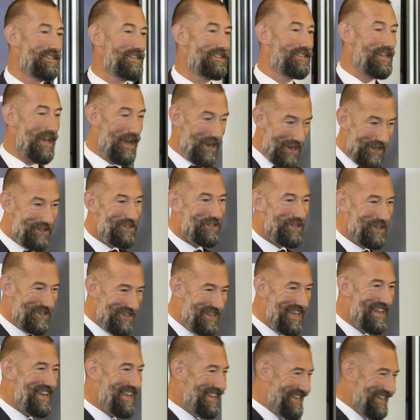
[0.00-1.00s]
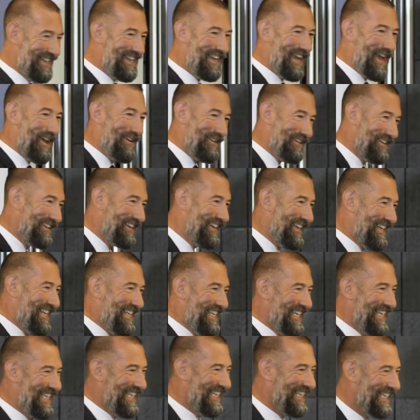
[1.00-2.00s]
No, that's good. Yeah, there you go.
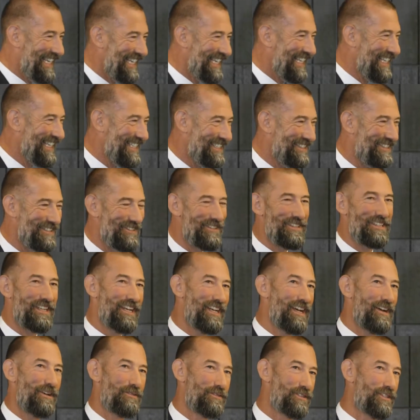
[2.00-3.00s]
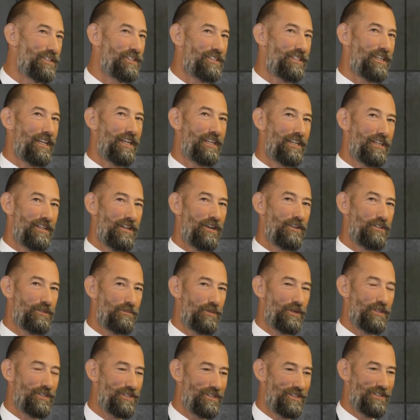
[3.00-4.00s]
So, yeah, I was just taking notes,
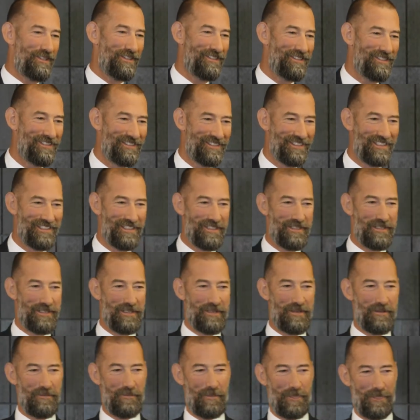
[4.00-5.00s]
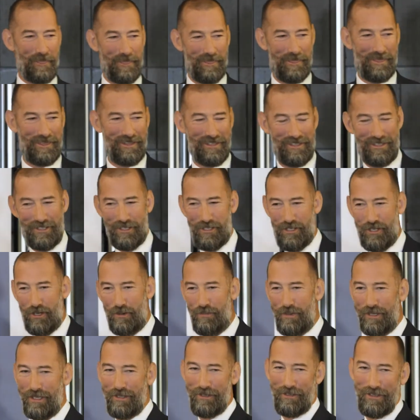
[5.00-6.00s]
boss, not
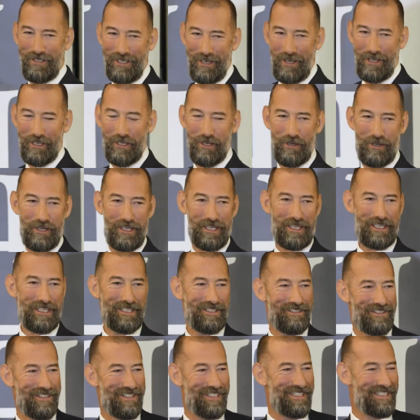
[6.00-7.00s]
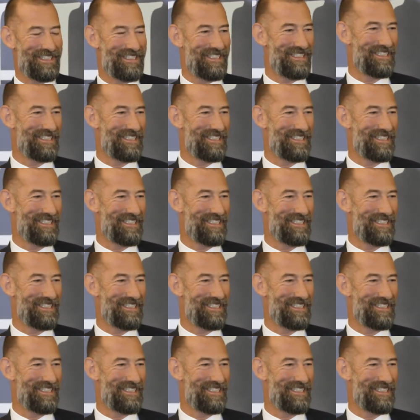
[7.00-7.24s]
shopping on the Iconic, right?